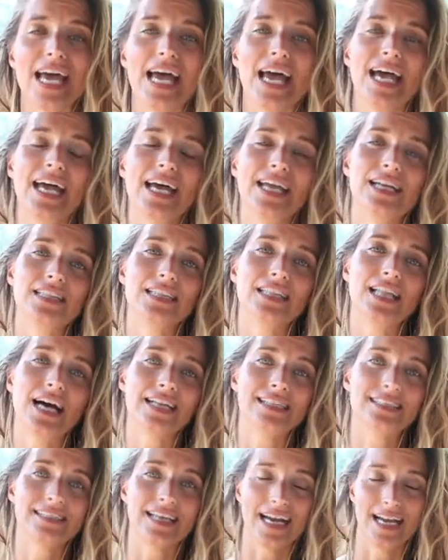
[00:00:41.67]
And a
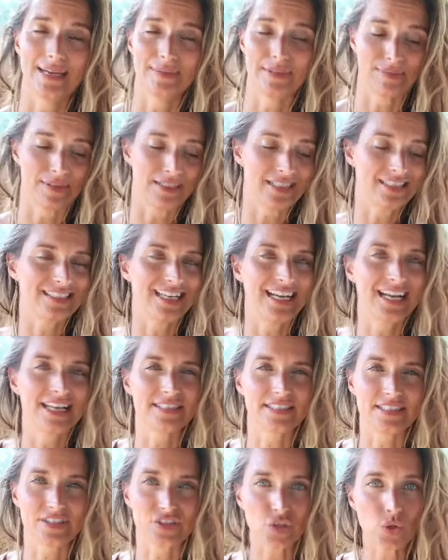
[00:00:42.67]
lot of times, because it
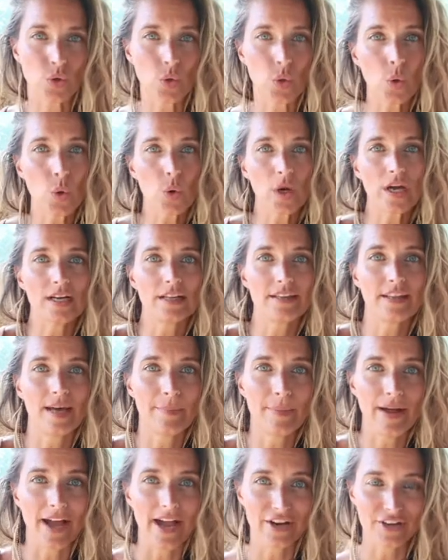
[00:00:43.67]
has this coiled
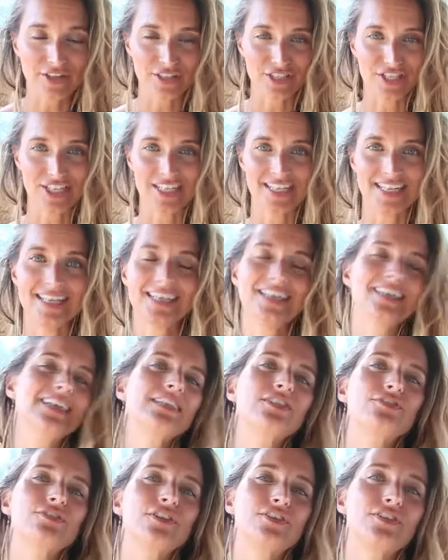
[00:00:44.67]
up energy,
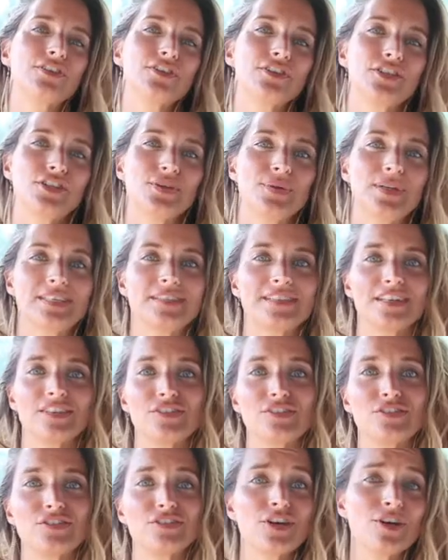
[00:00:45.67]
it's referred to as a
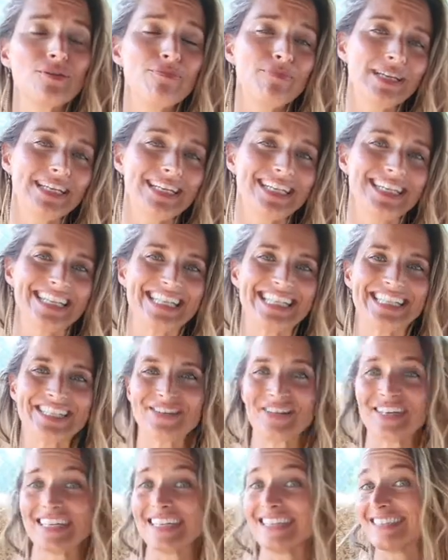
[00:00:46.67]
serpent
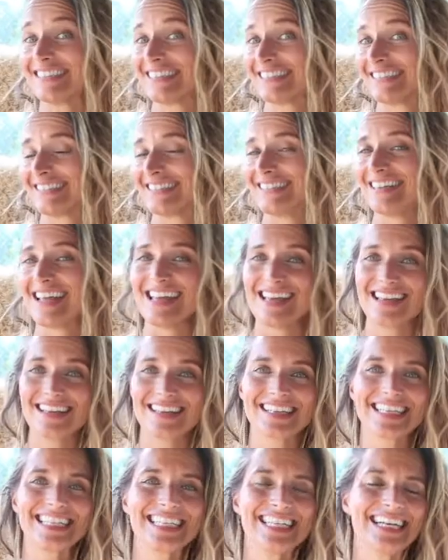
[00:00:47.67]
or a
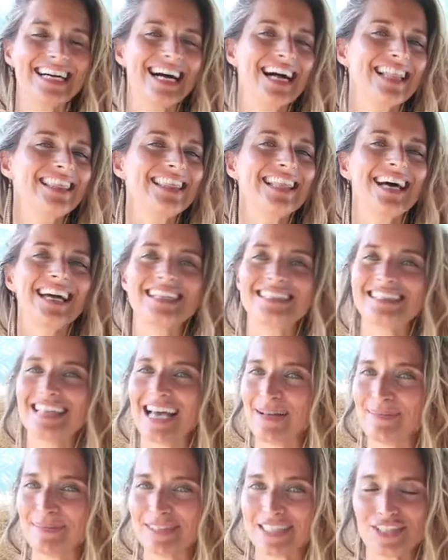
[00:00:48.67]
snake. A lot of
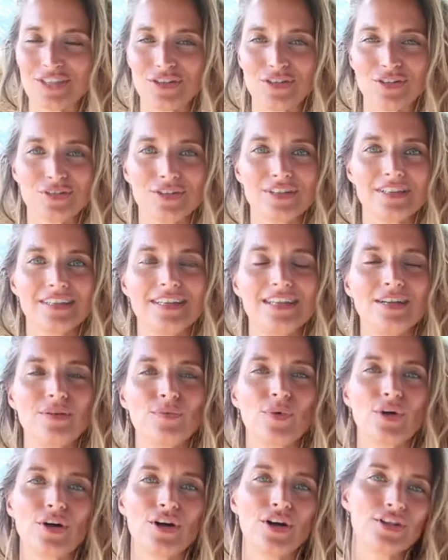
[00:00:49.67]
times in the
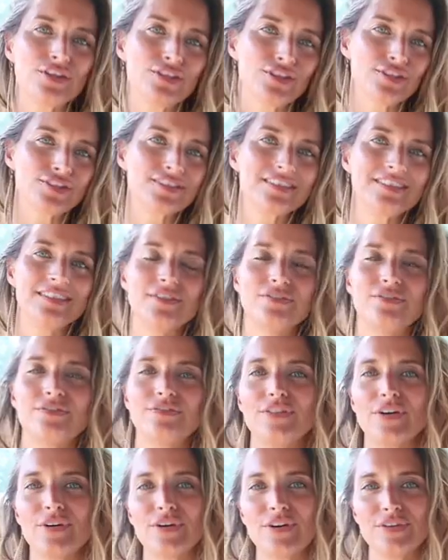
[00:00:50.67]
Kundalini world, you'll see
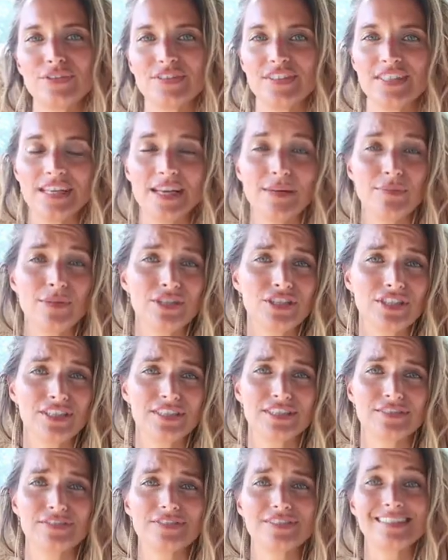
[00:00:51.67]
photos and
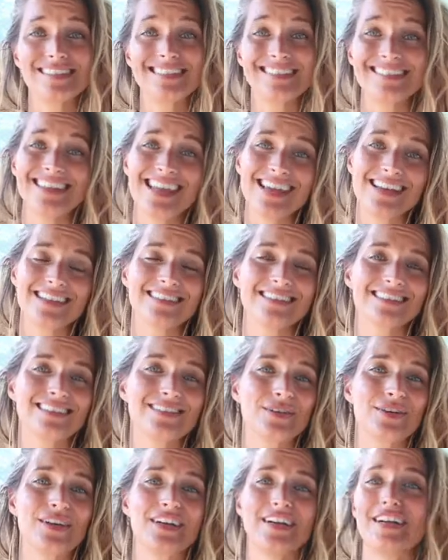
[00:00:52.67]
images of snakes
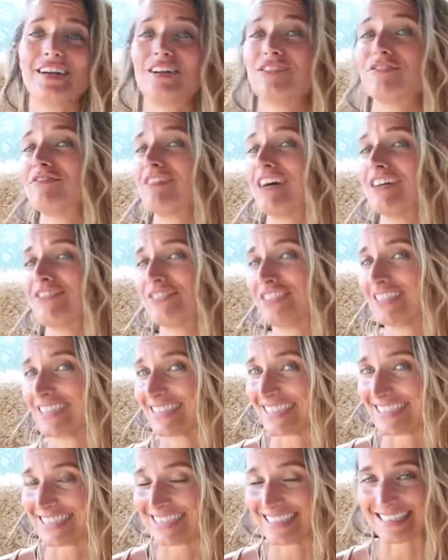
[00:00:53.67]
or hear
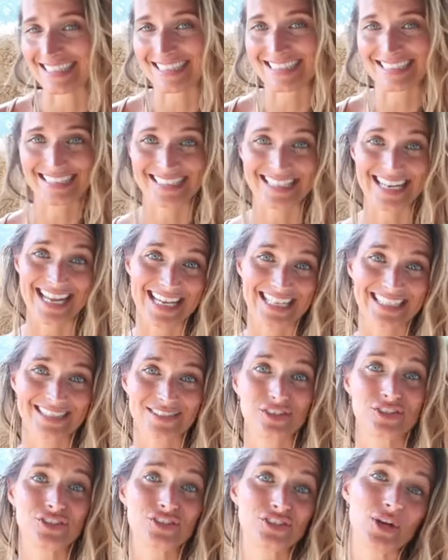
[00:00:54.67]
references to
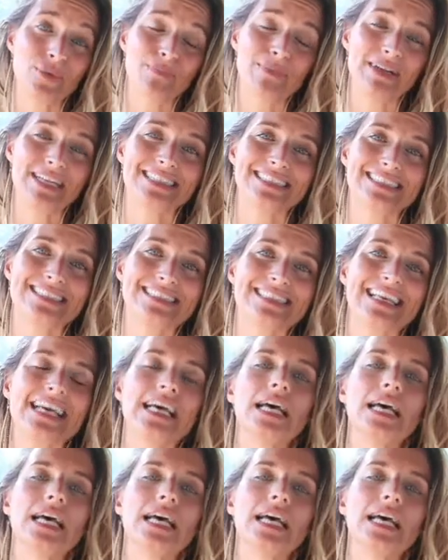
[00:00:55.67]
snakes or serpents.